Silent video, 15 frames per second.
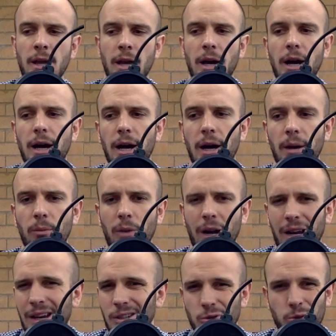I
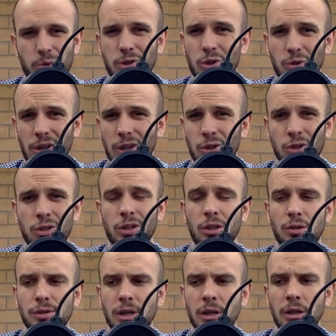kind of just was it just to
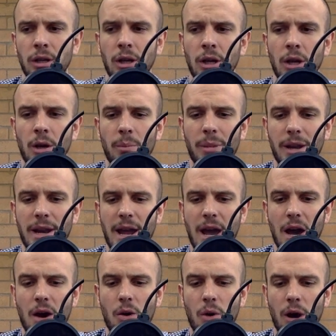use it. But
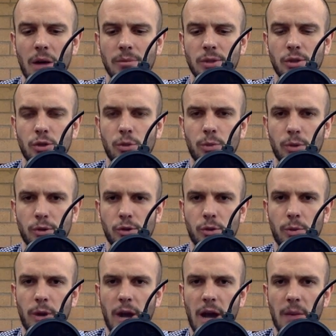now I'm super,
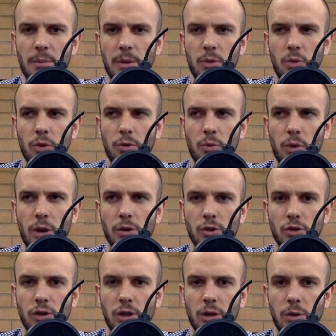super happy with where
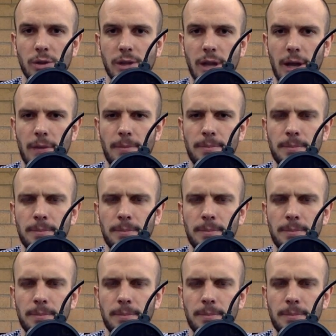Trello is at